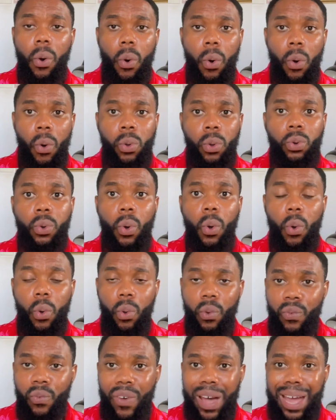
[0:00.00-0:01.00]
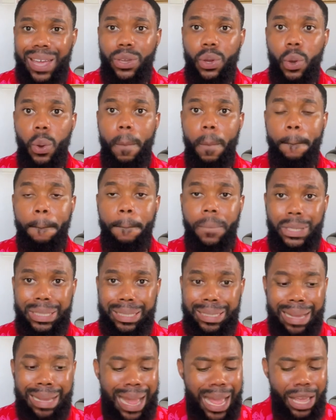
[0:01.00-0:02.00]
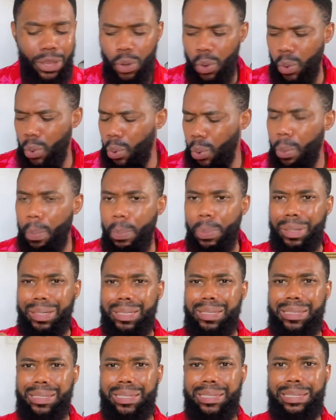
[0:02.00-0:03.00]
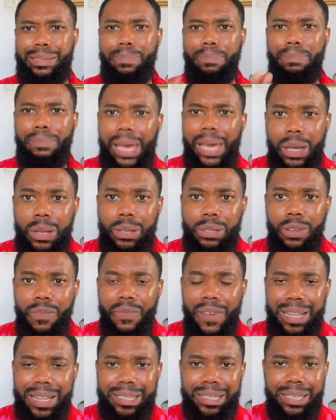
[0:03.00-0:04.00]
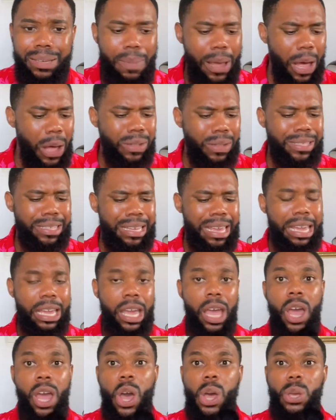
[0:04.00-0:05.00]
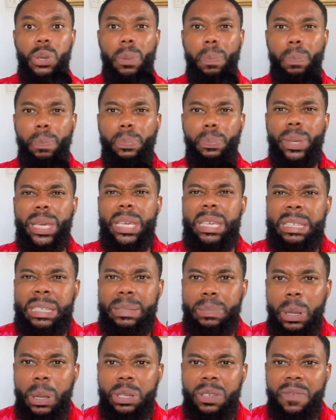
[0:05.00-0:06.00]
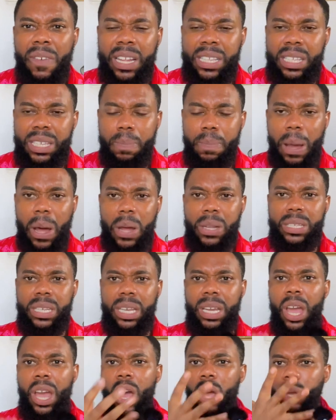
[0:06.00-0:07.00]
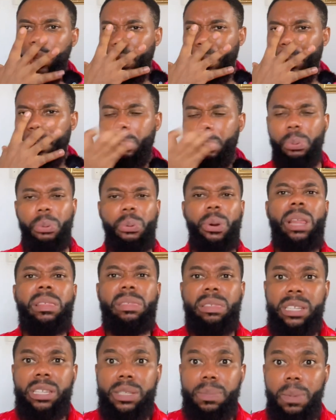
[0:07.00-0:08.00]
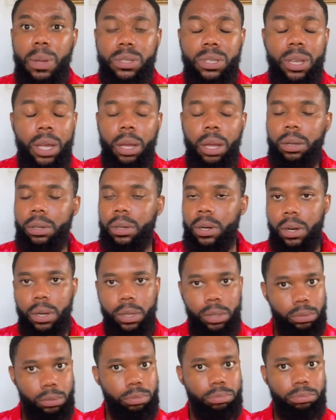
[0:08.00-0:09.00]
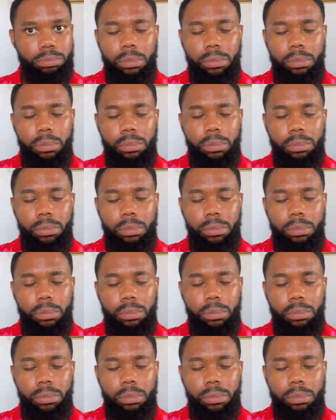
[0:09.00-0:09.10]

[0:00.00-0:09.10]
all over your body, and your whole body smells of antibiotic, your pee smells of antibiotic, your breath smells of, girl,